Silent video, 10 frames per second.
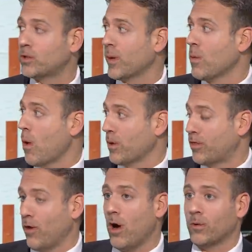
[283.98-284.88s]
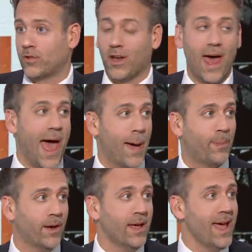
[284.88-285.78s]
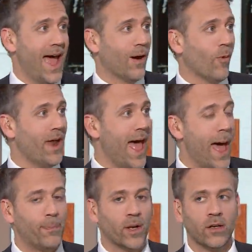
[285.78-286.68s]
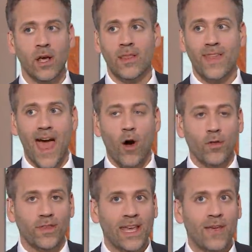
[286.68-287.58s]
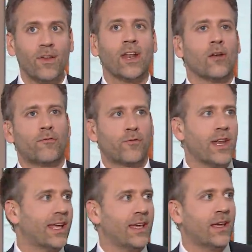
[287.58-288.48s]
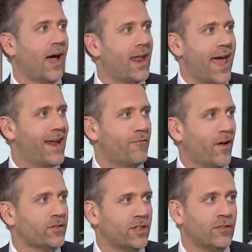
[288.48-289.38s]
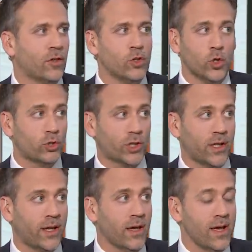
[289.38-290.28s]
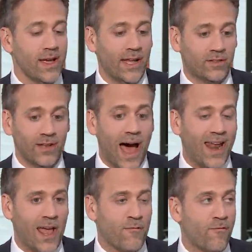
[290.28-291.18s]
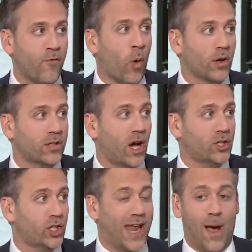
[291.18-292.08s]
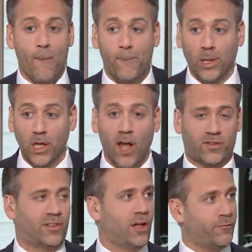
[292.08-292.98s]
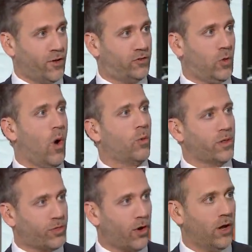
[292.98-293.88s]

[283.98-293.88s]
between what we thought was going to happen and what happened. That even in a freaky kind of NFL season, usually it's not a four touchdown plus difference in what we thought.